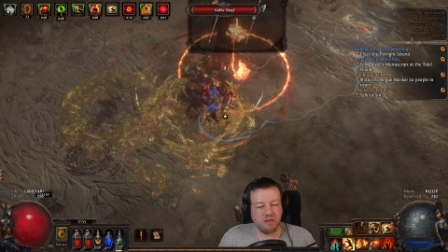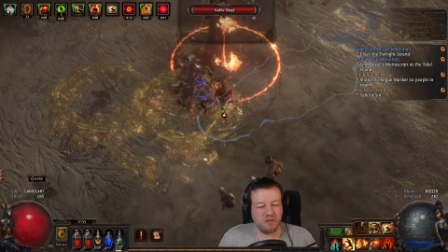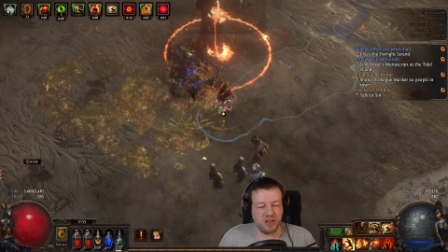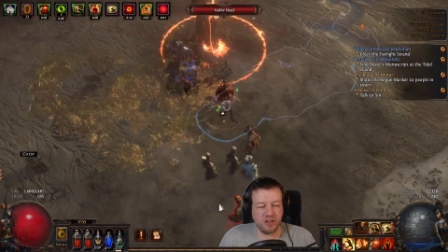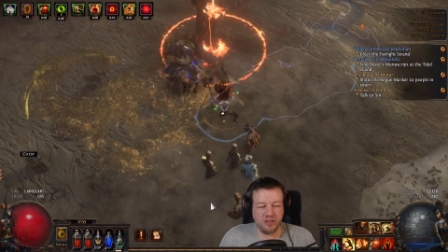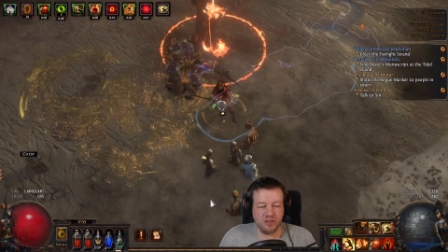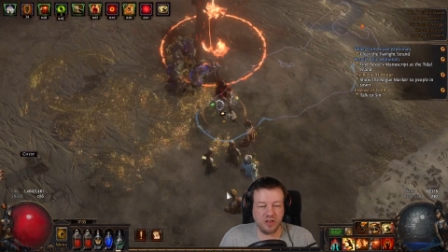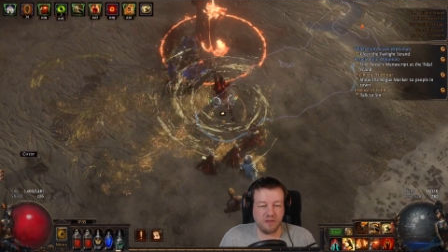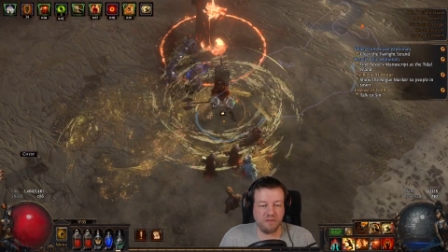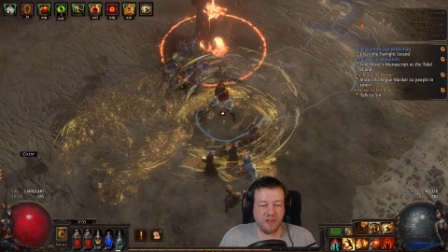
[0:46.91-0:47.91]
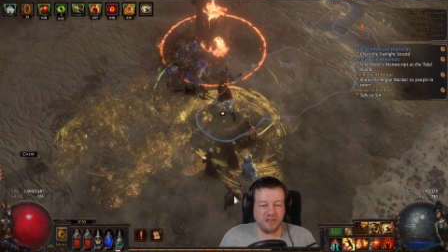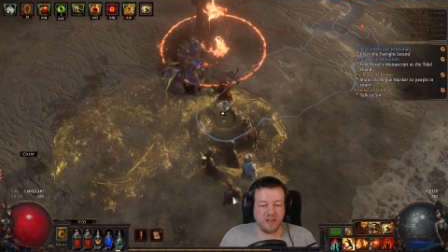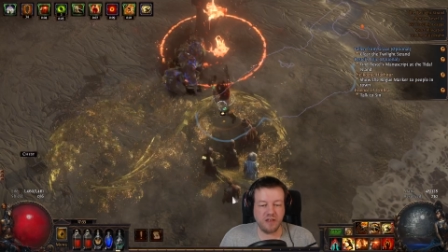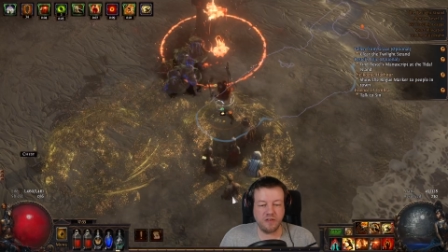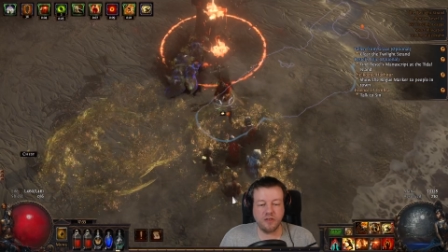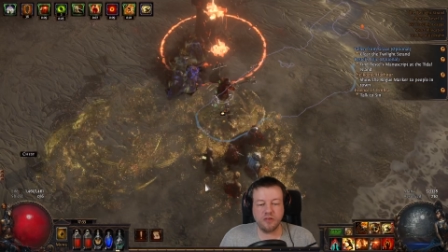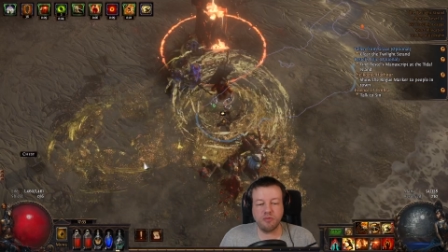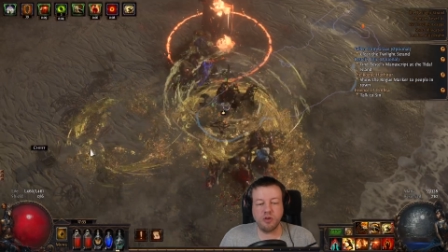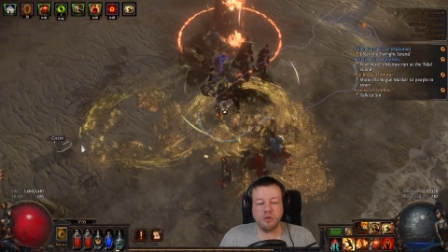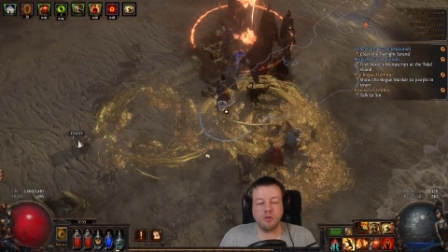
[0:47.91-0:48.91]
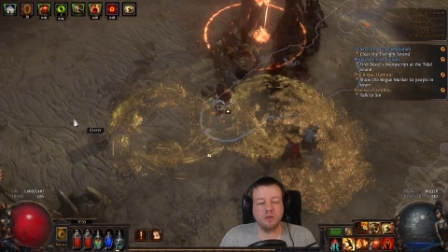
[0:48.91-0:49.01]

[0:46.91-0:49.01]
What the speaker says: resists and fix anything that's broken.